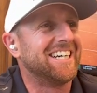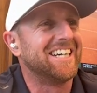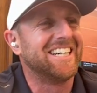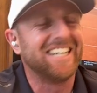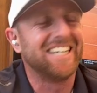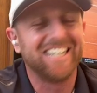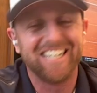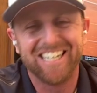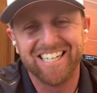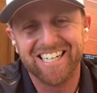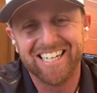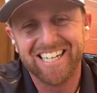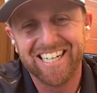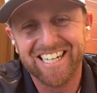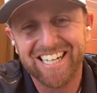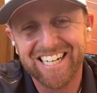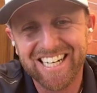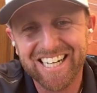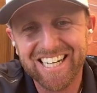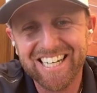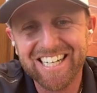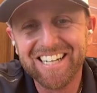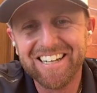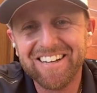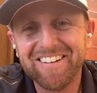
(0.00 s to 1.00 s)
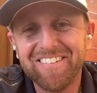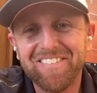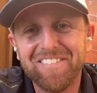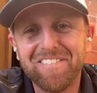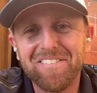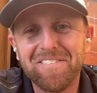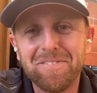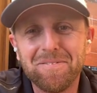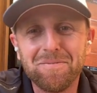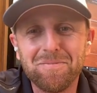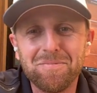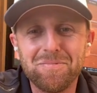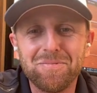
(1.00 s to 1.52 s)
Yeah. Well,
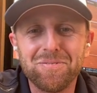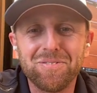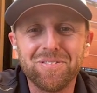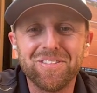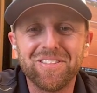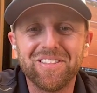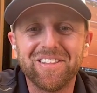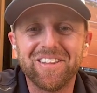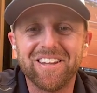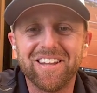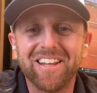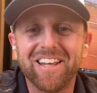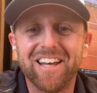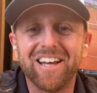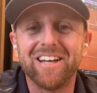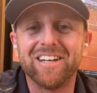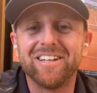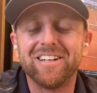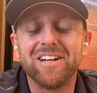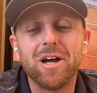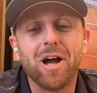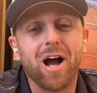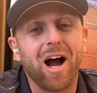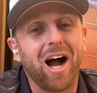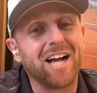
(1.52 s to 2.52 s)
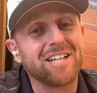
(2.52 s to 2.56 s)
things worked out, so we're still